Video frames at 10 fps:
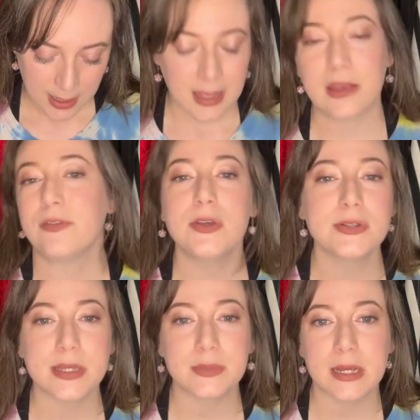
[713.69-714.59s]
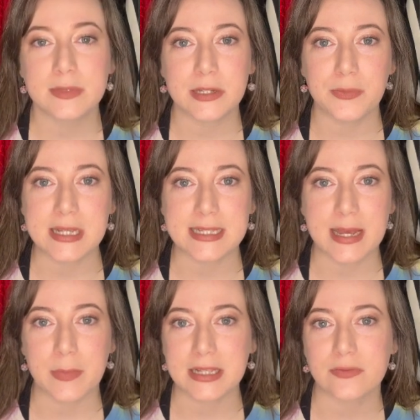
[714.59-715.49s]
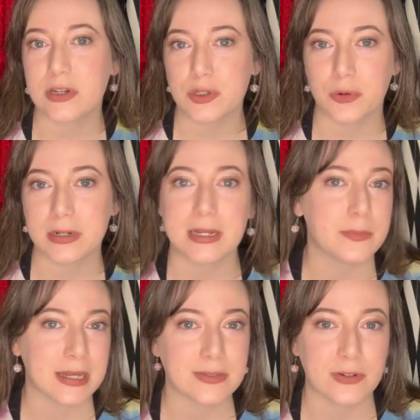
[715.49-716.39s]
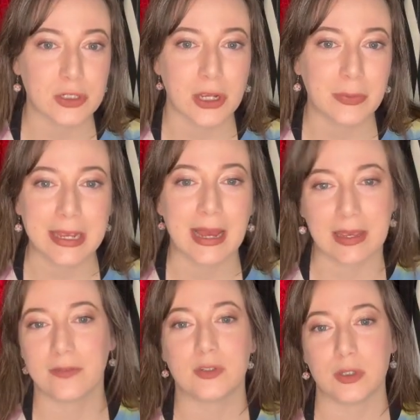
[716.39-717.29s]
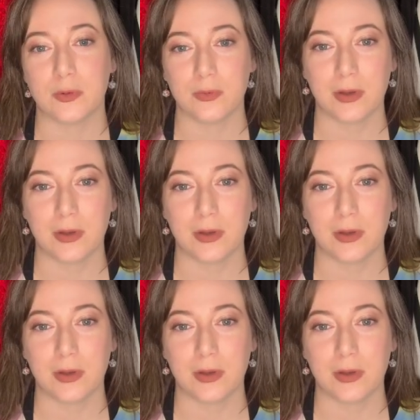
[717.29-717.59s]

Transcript: If you sometimes hear me say best friend Jordan and best friend Shelby, I have 2.